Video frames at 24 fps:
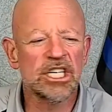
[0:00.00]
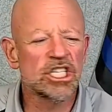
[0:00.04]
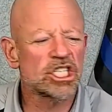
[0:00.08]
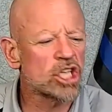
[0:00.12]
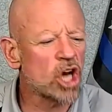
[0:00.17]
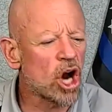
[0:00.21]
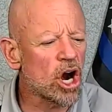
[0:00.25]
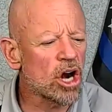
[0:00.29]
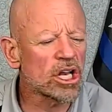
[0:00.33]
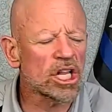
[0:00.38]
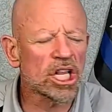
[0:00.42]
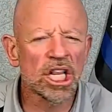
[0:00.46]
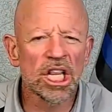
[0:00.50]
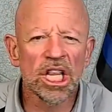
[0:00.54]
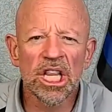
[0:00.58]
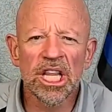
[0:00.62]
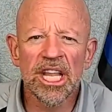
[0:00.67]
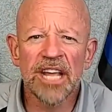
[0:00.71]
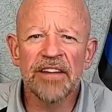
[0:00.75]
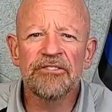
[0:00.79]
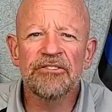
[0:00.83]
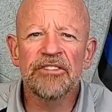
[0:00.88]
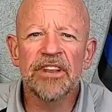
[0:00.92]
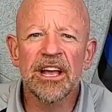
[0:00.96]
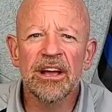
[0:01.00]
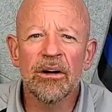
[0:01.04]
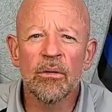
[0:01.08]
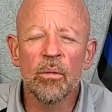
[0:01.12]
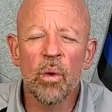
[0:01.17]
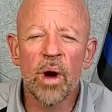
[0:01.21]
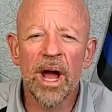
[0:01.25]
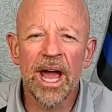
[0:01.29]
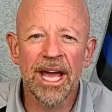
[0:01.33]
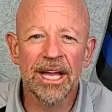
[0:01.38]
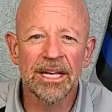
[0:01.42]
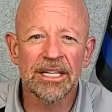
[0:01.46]
Start lifting
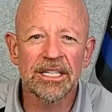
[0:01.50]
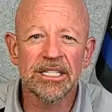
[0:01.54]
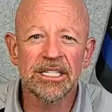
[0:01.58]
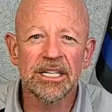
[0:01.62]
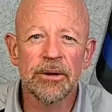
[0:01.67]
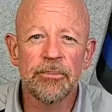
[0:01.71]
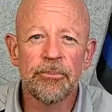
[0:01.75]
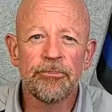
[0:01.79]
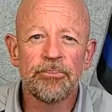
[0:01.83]
weights.